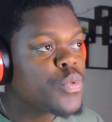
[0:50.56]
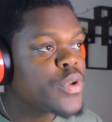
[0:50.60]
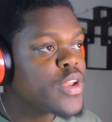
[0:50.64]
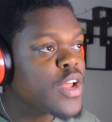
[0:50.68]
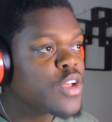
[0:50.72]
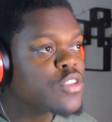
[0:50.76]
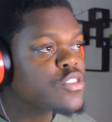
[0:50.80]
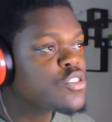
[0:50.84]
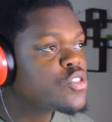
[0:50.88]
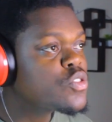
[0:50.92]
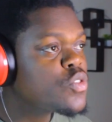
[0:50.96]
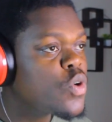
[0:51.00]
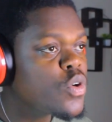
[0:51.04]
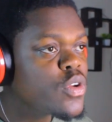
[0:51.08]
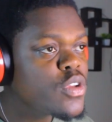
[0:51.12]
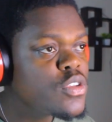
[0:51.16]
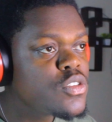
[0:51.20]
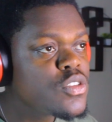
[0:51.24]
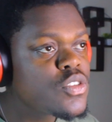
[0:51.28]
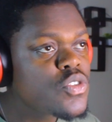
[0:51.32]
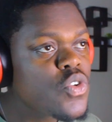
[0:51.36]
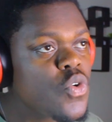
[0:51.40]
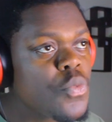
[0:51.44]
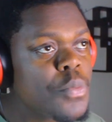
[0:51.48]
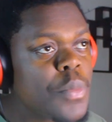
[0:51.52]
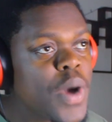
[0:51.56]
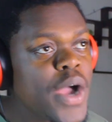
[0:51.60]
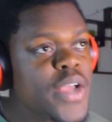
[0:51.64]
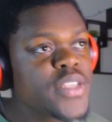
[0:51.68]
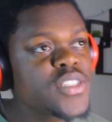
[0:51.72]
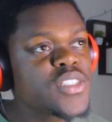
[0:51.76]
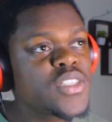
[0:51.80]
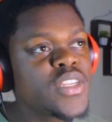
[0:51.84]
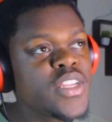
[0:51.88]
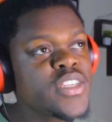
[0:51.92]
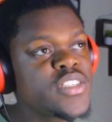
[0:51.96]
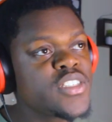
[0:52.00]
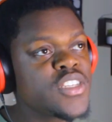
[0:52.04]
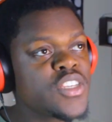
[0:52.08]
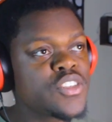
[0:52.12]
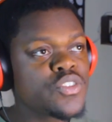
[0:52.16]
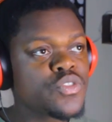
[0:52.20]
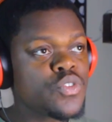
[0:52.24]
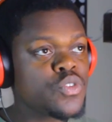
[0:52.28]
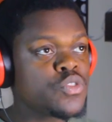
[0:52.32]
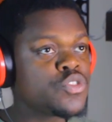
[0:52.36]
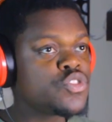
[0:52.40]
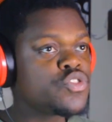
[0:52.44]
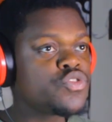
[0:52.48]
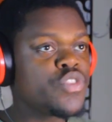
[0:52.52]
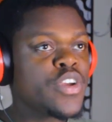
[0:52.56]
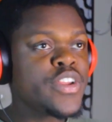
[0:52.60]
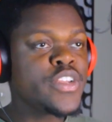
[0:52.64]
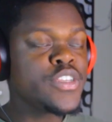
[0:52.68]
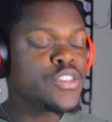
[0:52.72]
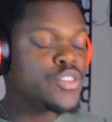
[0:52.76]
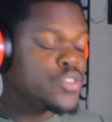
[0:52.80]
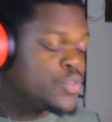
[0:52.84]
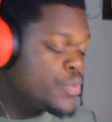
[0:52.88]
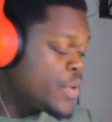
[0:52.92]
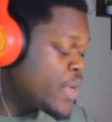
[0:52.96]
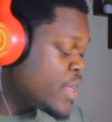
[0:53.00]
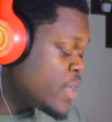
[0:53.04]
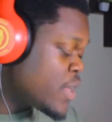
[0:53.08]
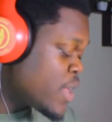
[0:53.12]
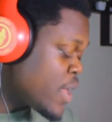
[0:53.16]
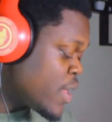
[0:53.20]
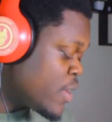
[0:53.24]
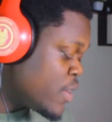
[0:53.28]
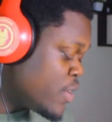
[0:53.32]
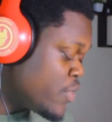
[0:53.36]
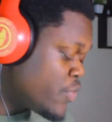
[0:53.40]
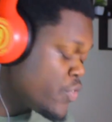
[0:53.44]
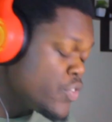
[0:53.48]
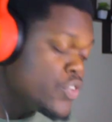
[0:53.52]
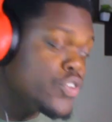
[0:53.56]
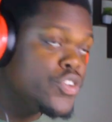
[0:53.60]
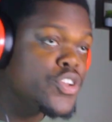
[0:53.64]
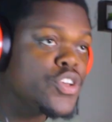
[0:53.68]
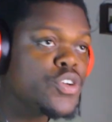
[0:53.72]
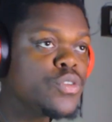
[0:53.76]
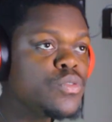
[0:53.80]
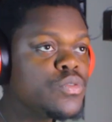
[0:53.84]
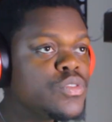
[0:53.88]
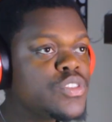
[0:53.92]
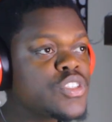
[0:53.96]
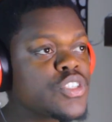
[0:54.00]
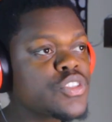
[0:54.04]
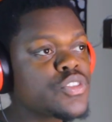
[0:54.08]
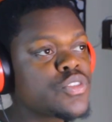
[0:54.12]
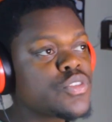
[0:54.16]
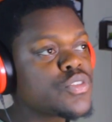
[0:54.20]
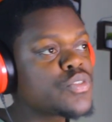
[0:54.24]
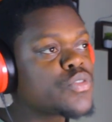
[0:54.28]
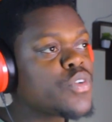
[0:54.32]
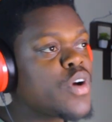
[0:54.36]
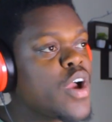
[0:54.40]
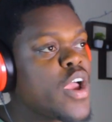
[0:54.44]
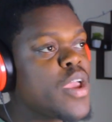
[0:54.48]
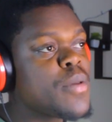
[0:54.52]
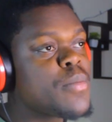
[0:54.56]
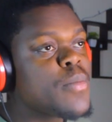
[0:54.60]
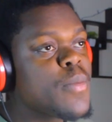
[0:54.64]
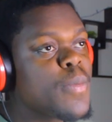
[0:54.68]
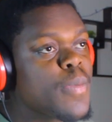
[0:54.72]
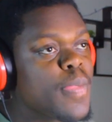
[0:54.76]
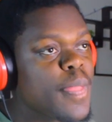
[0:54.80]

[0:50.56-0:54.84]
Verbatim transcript: without talking so much, let's just go straight into it. And if you're new, just subscribe.